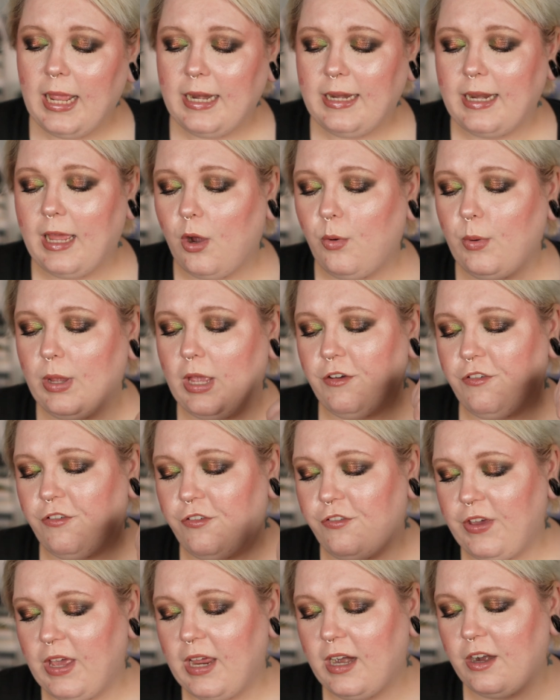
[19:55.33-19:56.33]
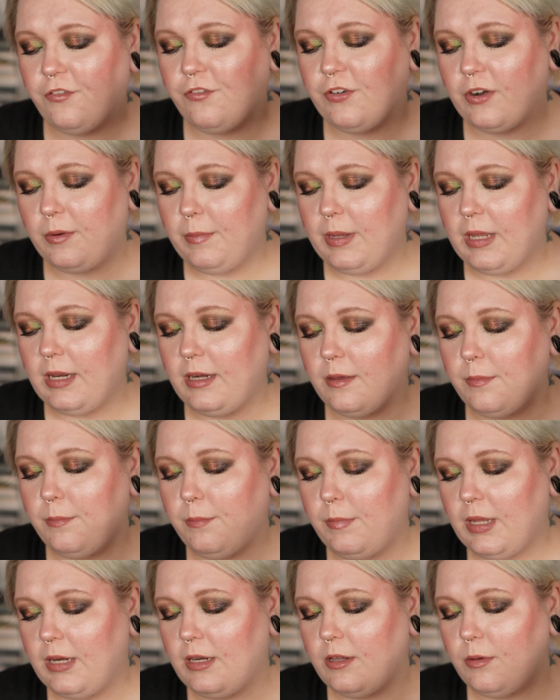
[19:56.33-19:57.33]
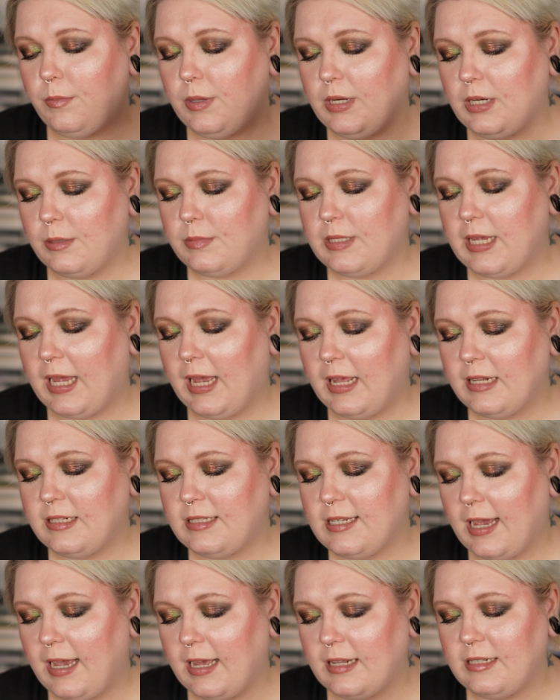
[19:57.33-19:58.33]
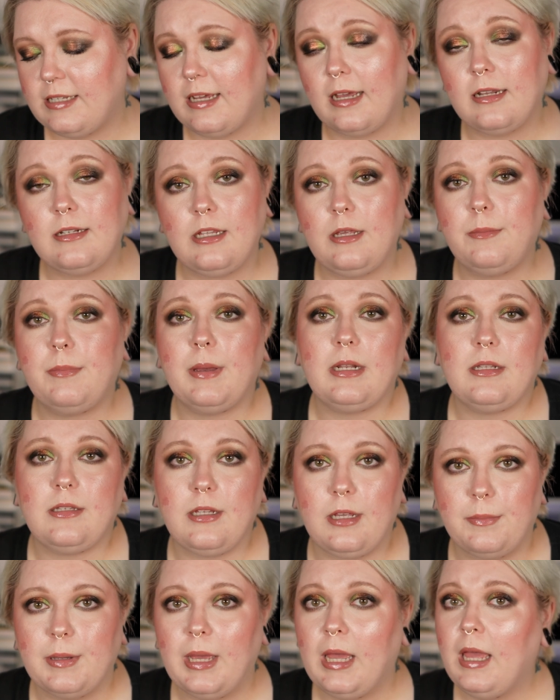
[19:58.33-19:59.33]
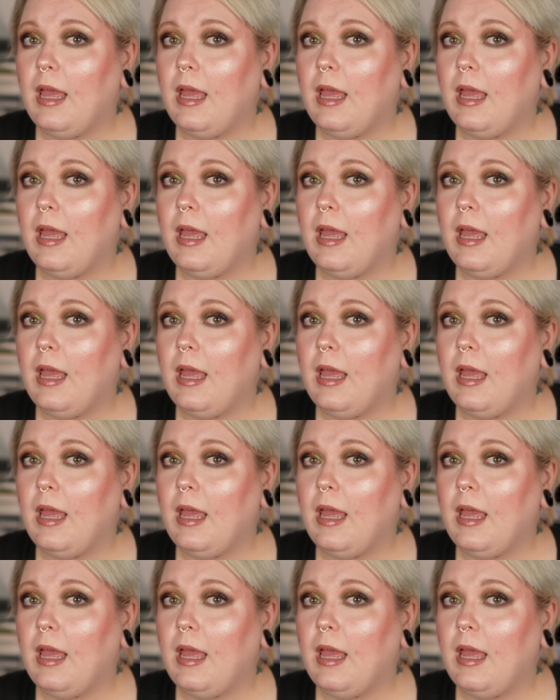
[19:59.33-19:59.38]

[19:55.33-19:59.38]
Now we have Fair, Fair Medium, Medium, Medium Tan, Tan, Tan Deep, and Deep.